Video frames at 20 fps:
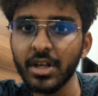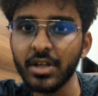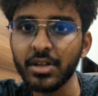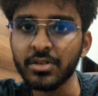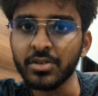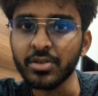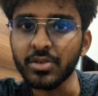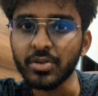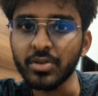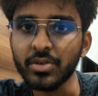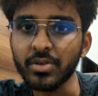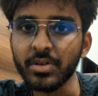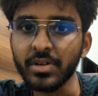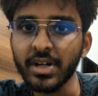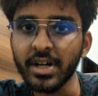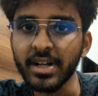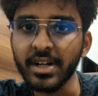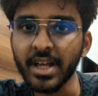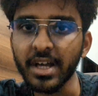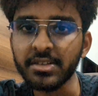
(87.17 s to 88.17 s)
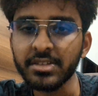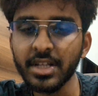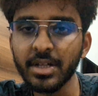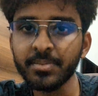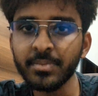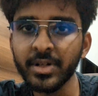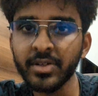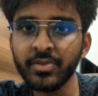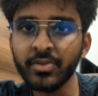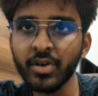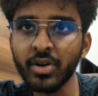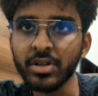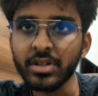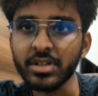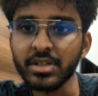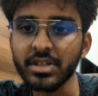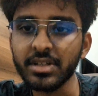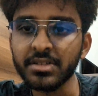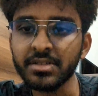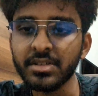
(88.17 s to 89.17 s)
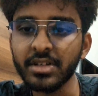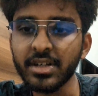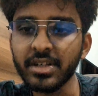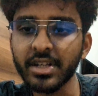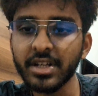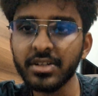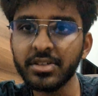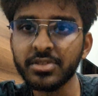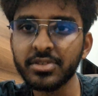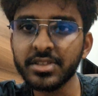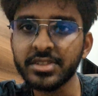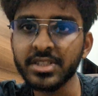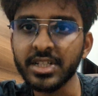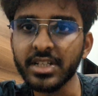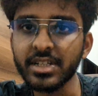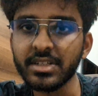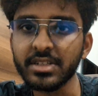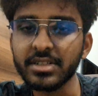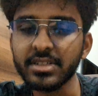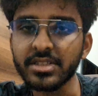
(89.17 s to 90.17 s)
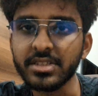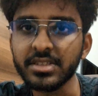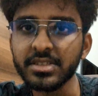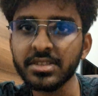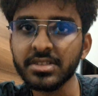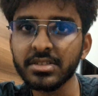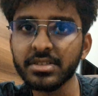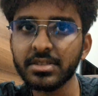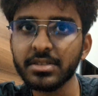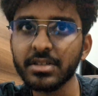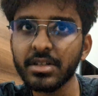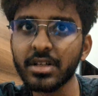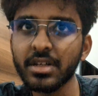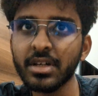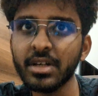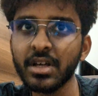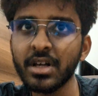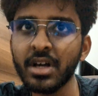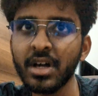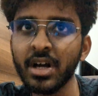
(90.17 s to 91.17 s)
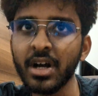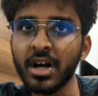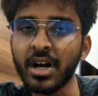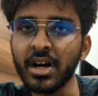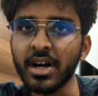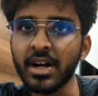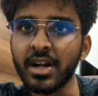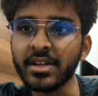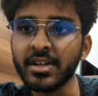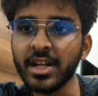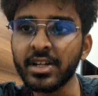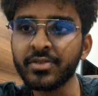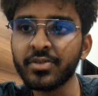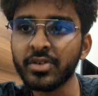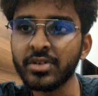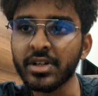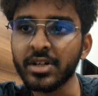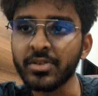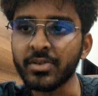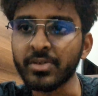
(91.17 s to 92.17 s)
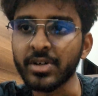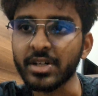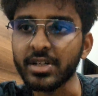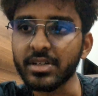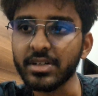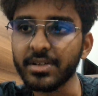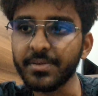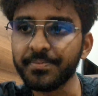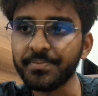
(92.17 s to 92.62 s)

So an example for circuit switching is telephone network.